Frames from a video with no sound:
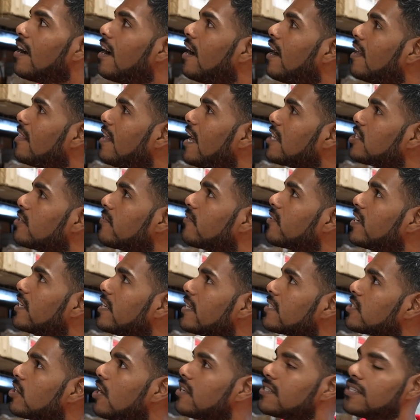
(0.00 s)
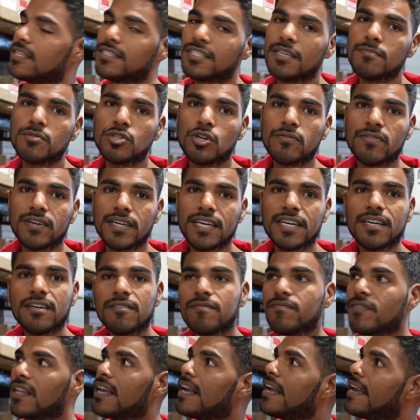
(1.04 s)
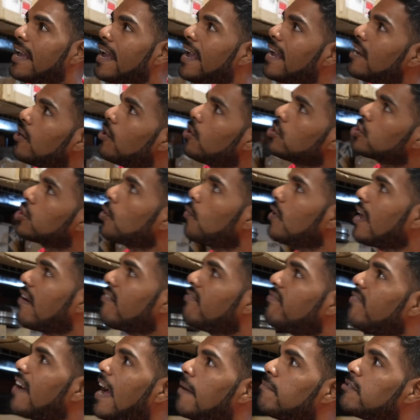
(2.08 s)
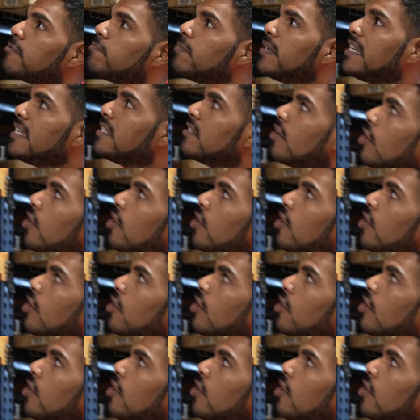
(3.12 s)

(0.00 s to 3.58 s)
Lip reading: lots of great exhaust systems over here. And also we have Fab Speed